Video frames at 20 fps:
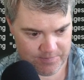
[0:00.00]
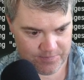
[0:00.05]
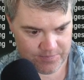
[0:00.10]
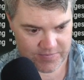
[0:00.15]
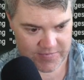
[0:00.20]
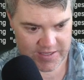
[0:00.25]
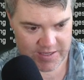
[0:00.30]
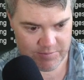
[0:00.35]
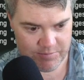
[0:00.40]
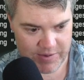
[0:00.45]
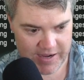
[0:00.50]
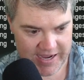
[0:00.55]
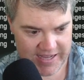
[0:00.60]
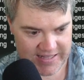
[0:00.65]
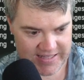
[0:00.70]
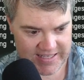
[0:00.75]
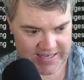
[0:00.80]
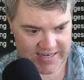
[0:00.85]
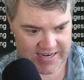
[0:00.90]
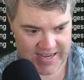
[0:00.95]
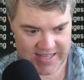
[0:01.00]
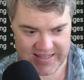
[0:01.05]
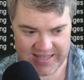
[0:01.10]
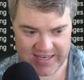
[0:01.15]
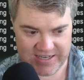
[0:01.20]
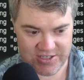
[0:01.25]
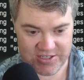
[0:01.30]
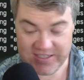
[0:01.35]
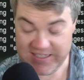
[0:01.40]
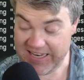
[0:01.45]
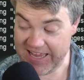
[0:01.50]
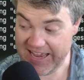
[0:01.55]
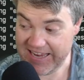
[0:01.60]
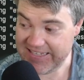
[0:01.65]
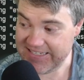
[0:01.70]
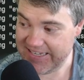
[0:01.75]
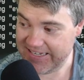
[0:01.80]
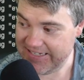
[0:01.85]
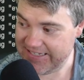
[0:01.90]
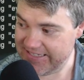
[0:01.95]
compiling and then just
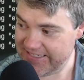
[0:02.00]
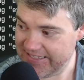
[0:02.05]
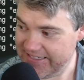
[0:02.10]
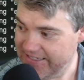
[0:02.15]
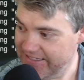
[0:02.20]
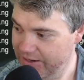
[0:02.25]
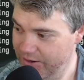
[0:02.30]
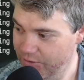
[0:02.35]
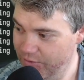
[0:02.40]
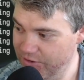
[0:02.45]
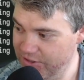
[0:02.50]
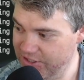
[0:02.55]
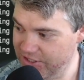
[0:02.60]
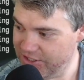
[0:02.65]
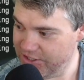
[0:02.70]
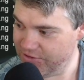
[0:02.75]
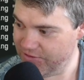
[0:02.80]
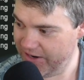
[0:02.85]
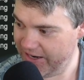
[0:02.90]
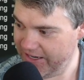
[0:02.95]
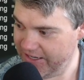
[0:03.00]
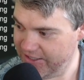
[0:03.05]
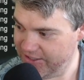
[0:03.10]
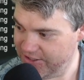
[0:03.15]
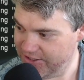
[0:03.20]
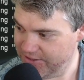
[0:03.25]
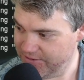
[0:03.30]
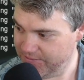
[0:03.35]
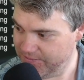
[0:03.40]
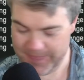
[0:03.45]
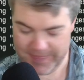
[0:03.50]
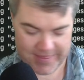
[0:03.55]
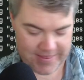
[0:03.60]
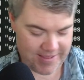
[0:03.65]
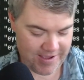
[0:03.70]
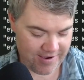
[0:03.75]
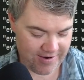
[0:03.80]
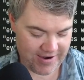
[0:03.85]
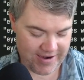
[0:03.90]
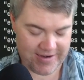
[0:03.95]
exits, which is strange.
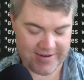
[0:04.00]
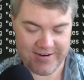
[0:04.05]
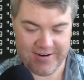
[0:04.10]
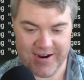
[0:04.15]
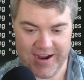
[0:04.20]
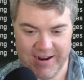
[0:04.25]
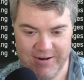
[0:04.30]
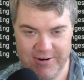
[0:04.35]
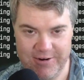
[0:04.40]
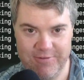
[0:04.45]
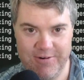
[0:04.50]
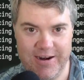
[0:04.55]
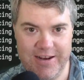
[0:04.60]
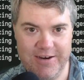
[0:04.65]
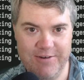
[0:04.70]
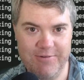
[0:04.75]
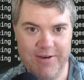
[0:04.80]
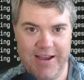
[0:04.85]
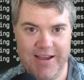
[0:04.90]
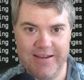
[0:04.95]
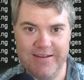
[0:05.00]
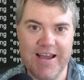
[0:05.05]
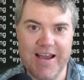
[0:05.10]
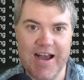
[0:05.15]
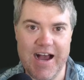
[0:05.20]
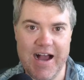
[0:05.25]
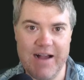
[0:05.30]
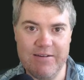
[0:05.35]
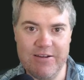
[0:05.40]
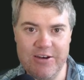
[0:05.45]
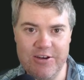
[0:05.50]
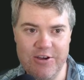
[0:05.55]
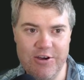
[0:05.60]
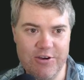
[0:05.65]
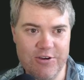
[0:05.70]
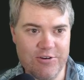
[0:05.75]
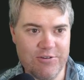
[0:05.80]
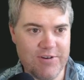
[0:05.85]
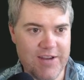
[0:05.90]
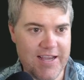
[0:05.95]
All right, you're running away. I'm gonna go
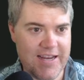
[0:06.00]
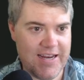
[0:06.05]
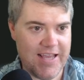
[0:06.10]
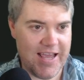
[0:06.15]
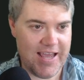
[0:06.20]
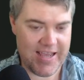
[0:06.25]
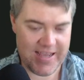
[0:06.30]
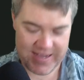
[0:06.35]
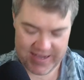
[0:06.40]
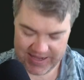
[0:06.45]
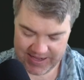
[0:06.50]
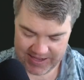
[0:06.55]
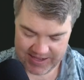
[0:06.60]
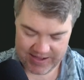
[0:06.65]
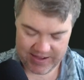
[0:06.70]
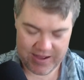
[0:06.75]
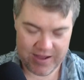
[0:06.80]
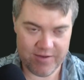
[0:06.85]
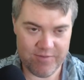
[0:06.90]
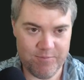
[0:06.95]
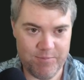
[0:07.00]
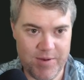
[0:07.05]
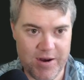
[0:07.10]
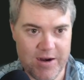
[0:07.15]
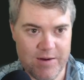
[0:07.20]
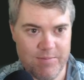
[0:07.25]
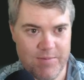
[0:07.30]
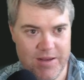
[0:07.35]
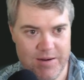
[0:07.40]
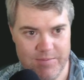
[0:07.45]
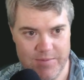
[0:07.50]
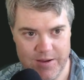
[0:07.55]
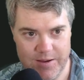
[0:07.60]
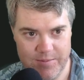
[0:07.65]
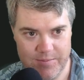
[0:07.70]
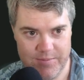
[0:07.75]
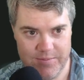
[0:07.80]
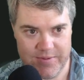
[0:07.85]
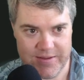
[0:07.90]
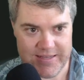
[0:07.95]
create a bare
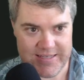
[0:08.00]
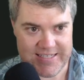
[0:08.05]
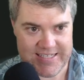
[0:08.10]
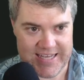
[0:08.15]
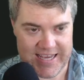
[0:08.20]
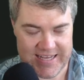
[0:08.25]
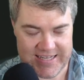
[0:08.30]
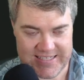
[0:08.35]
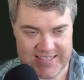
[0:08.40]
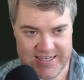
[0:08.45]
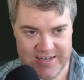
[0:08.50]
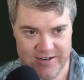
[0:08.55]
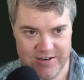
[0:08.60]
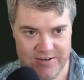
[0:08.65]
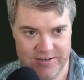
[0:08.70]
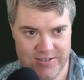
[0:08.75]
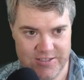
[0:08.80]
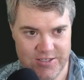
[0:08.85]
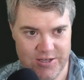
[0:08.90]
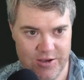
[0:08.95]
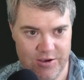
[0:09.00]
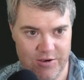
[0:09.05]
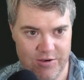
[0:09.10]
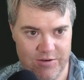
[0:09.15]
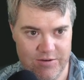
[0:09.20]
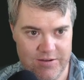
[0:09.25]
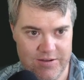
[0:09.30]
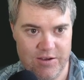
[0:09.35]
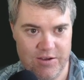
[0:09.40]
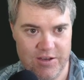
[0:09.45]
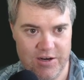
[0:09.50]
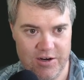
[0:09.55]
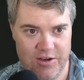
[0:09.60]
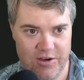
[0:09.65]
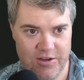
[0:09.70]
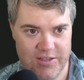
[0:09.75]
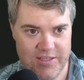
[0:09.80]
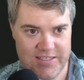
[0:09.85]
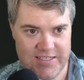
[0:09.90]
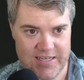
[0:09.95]
minimum test here. So I'm gonna
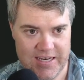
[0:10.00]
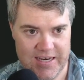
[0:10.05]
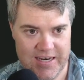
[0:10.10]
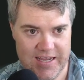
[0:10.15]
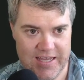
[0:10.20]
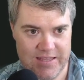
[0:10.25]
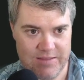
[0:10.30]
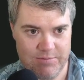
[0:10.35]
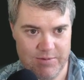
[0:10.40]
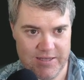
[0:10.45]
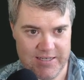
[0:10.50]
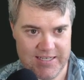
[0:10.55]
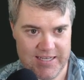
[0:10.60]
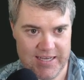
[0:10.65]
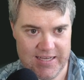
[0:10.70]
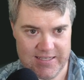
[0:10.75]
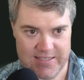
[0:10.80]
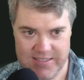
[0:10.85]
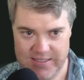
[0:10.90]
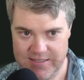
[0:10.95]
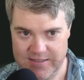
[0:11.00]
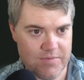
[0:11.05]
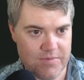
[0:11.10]
call this anathema test.